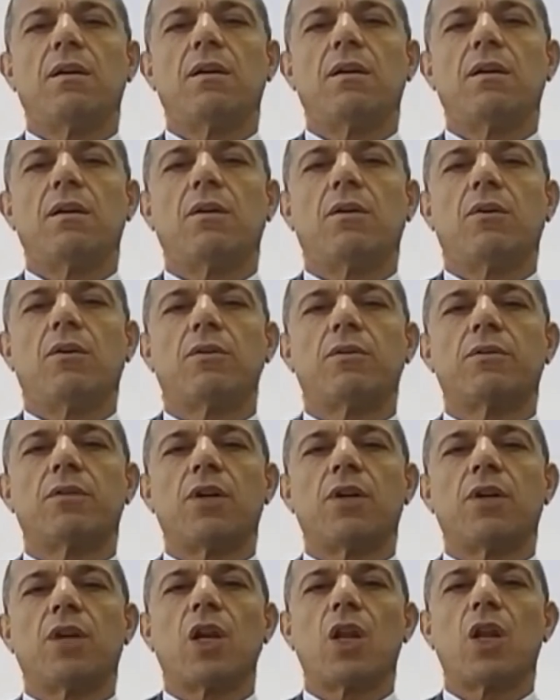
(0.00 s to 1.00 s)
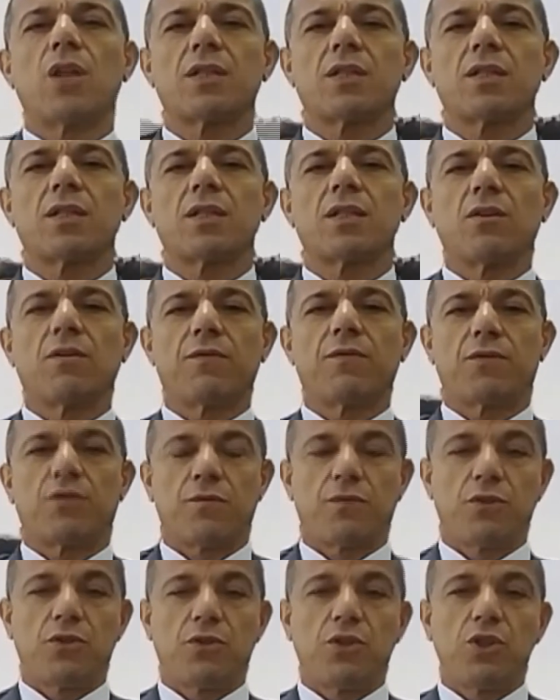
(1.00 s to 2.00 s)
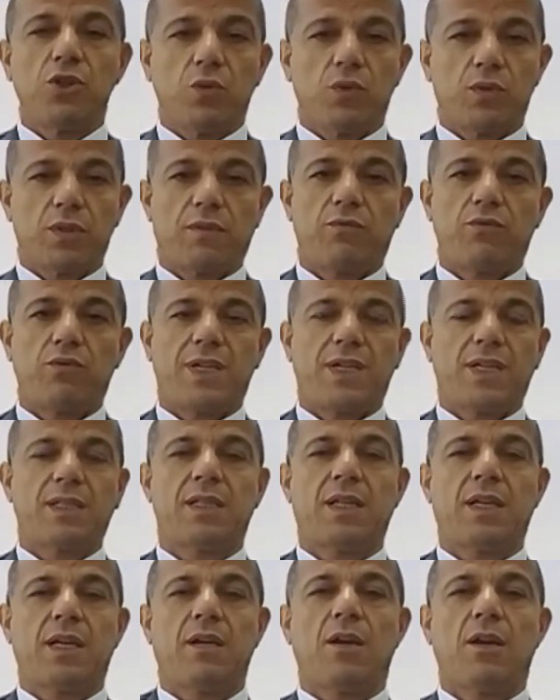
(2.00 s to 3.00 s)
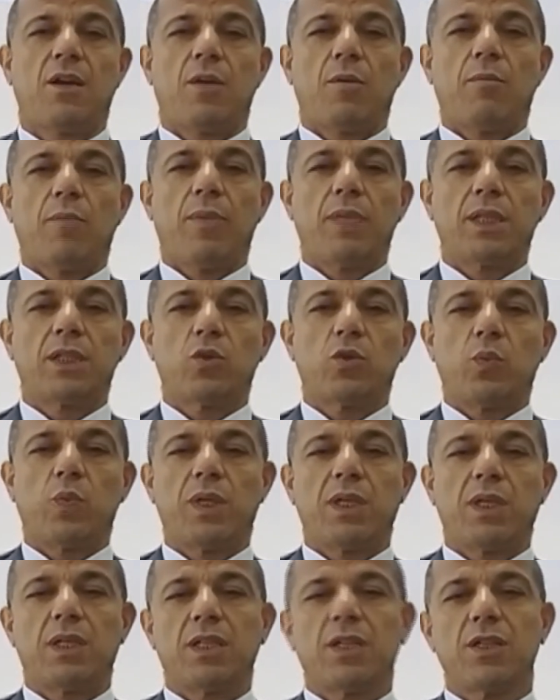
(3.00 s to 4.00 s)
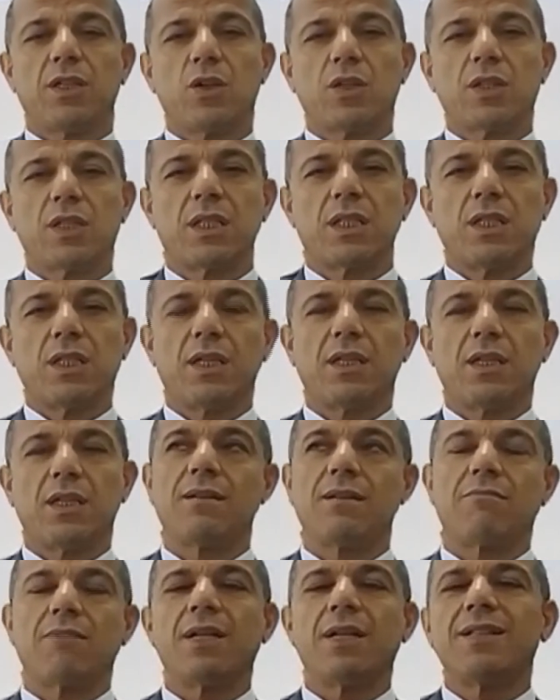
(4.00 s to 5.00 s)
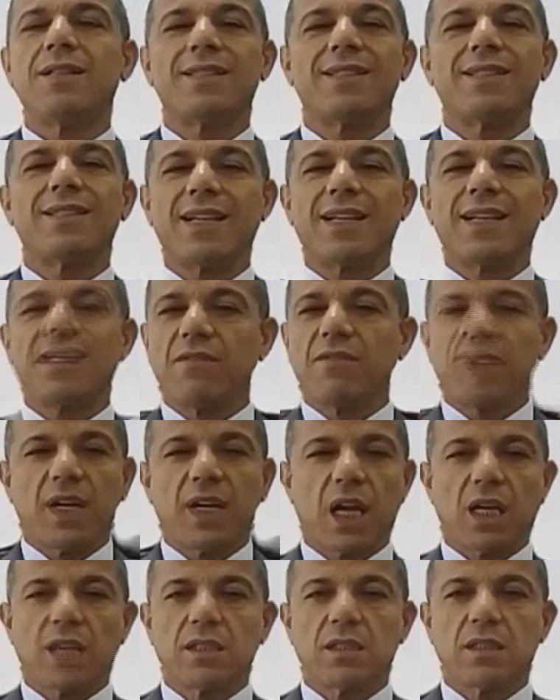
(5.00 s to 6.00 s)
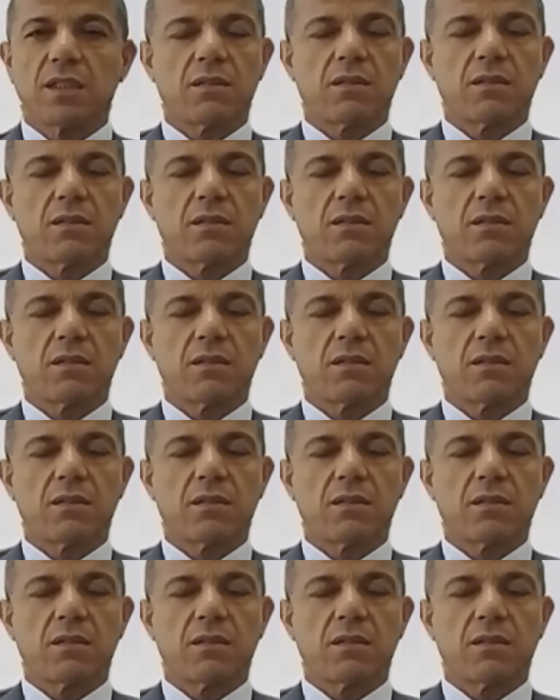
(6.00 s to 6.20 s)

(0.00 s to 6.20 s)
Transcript: on loss of revenues, if we can say. But we did not see really significant